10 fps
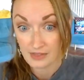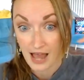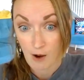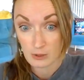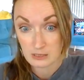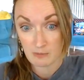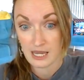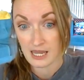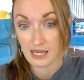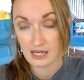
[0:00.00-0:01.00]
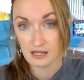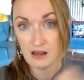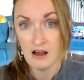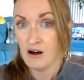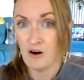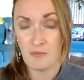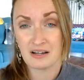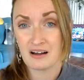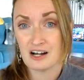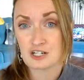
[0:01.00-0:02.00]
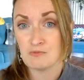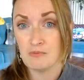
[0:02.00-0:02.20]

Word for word: That was me. Oh my gosh,